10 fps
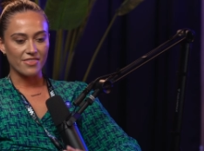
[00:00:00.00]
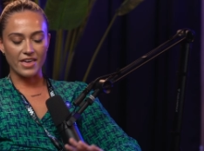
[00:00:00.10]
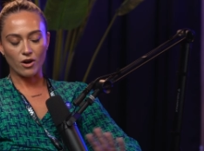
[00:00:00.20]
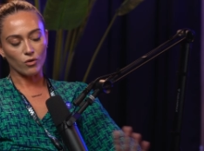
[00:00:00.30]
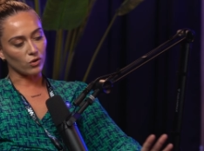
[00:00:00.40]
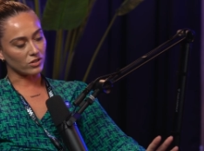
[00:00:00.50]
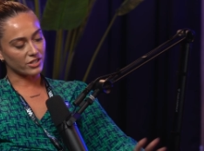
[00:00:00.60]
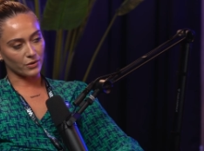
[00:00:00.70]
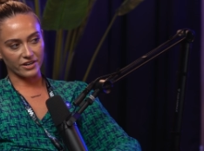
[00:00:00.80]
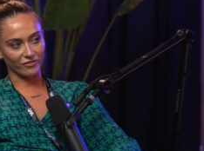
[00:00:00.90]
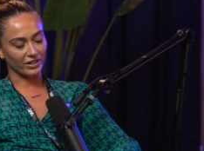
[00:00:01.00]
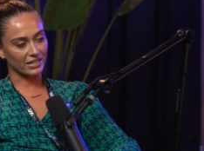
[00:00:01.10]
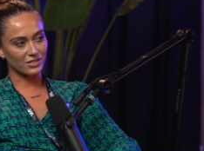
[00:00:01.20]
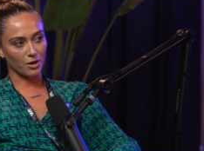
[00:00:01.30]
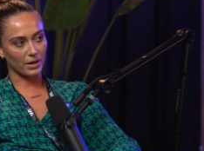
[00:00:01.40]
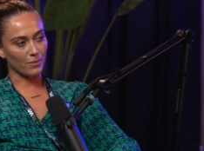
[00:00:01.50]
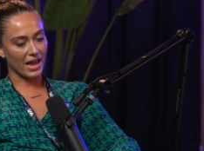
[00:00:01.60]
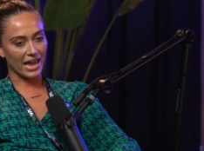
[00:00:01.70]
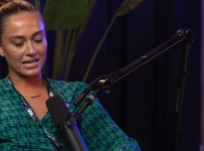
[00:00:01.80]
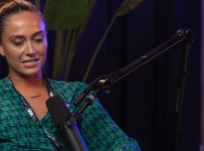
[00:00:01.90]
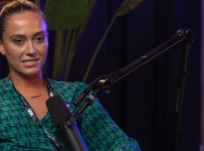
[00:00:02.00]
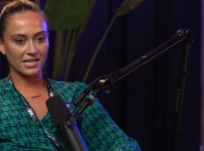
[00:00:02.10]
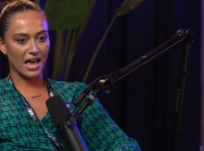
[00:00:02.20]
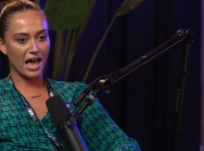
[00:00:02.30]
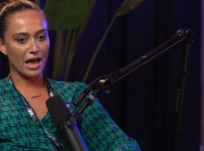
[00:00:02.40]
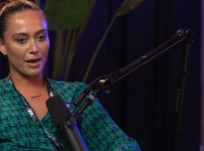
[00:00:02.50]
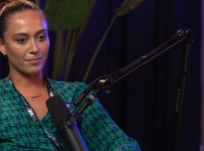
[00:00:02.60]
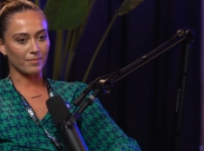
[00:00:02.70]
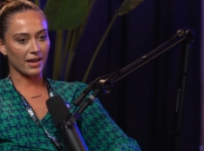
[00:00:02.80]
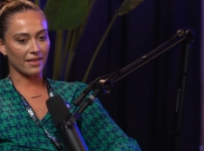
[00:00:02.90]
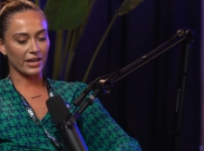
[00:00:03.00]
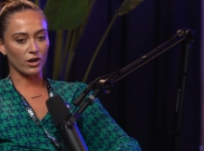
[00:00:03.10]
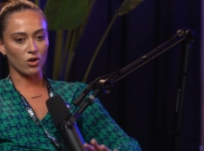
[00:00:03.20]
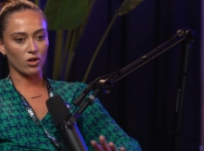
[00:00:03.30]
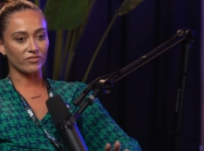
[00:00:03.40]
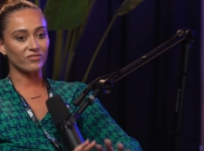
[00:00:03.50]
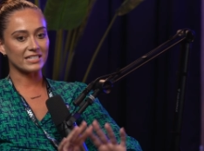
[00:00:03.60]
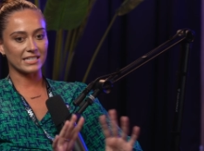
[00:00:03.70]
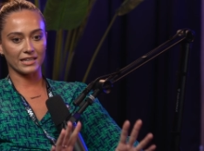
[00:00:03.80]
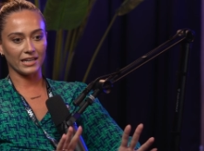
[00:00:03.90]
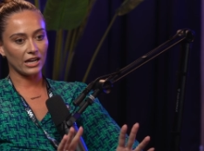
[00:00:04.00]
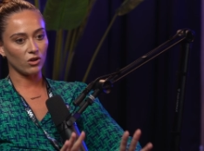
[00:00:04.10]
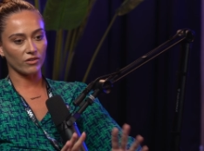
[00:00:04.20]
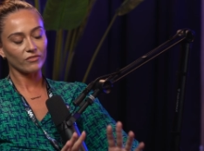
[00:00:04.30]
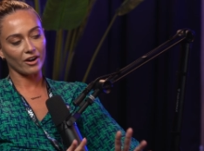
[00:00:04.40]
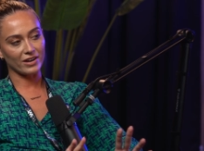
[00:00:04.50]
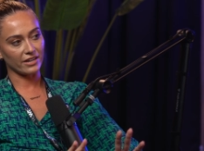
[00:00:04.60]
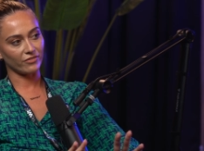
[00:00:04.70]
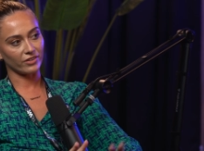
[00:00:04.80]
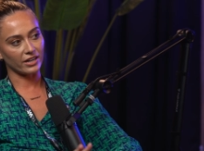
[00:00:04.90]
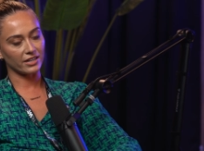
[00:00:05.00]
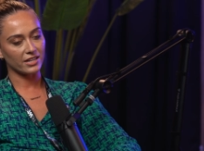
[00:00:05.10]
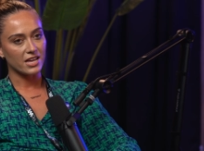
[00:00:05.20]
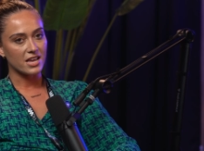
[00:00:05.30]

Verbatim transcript: they are all so different in so many ways um, and they all physically look very different